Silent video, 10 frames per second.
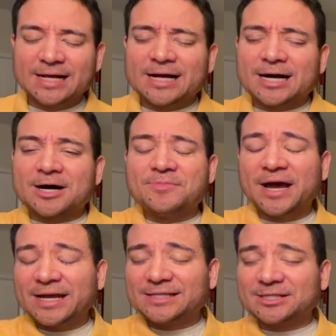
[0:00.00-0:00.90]

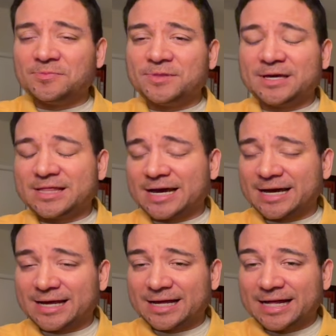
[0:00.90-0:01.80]
That is something that
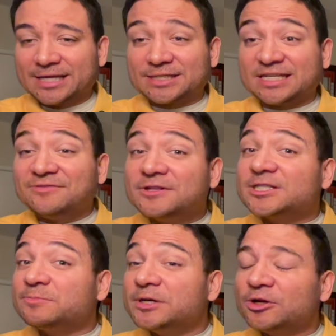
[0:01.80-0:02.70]
Steven
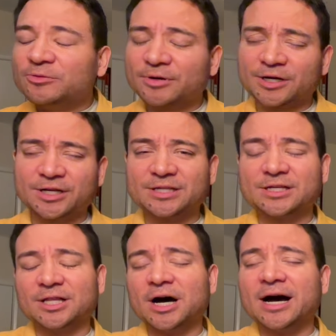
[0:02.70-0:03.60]
Spielberg does a
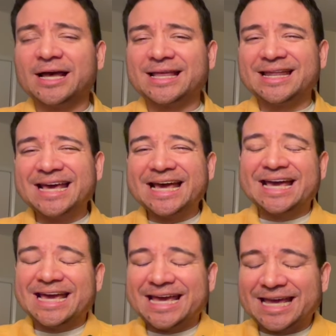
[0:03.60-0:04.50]
lot, and
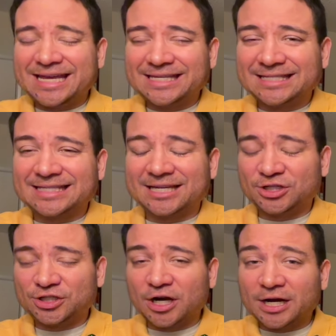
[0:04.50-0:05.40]
his
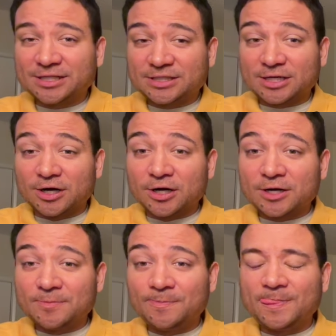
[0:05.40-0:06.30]
shots
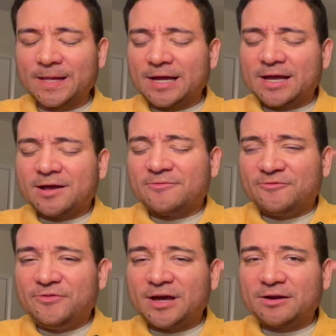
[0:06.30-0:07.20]
are
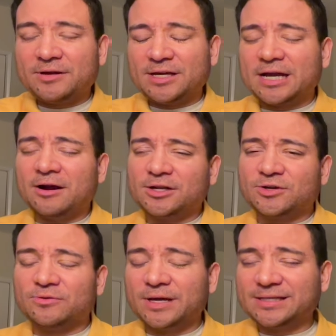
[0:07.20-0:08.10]
very
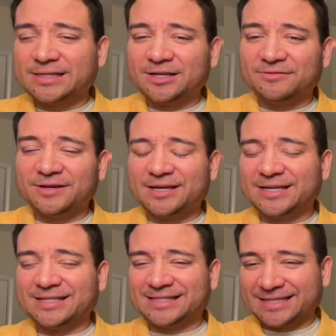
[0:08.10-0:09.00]
characteristic of
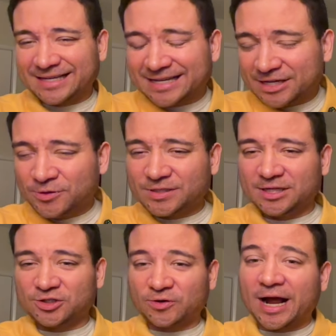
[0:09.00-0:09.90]
his, using
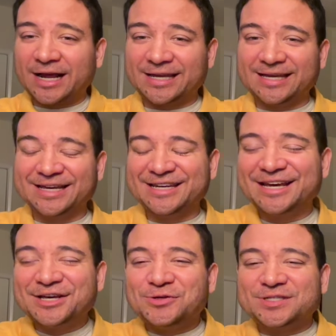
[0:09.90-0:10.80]
tracking and
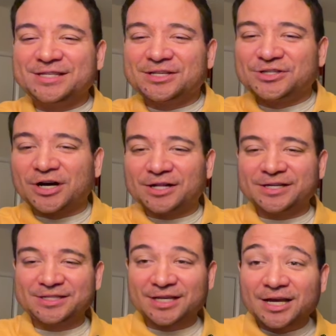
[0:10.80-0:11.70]
using the
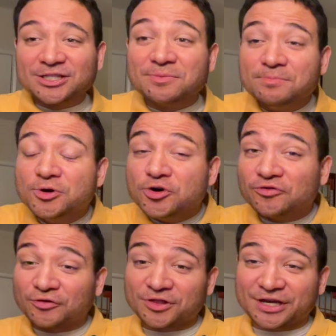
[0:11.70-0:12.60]
dolly to
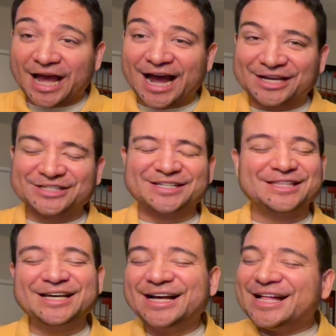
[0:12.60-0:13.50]
move with the action.
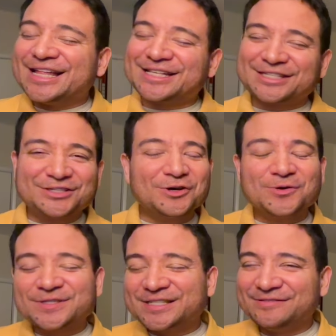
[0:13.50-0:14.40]
That's so
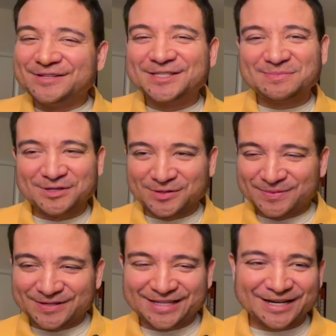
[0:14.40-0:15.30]
Steven
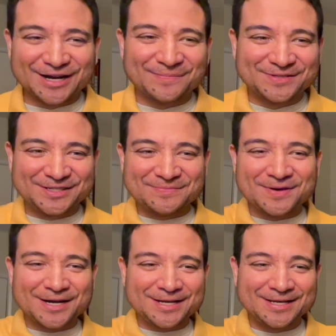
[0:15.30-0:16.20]
Spielberg that comes to
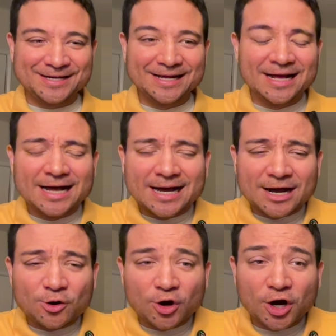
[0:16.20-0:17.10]
mind.
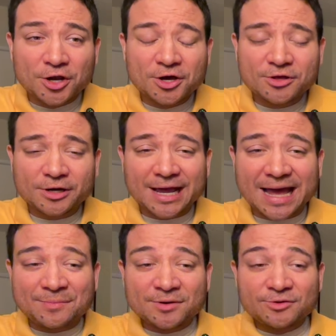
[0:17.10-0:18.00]
Another
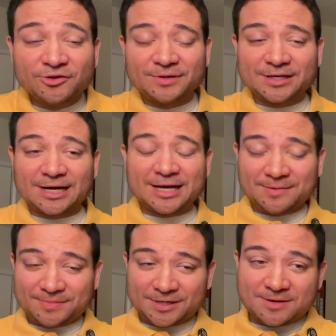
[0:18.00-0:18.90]
camera movement
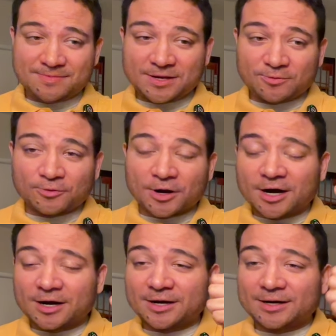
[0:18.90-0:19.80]
type can be
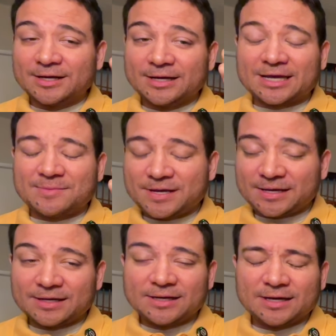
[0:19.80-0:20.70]
raw, can
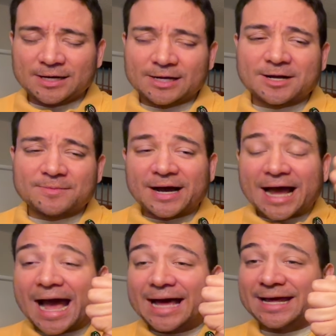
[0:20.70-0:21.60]
be a
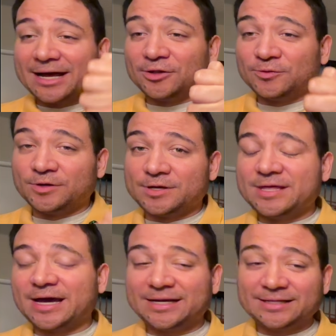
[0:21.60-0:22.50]
handheld one
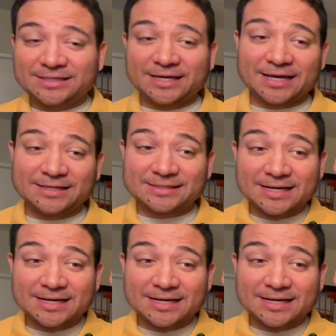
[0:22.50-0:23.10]
that indicates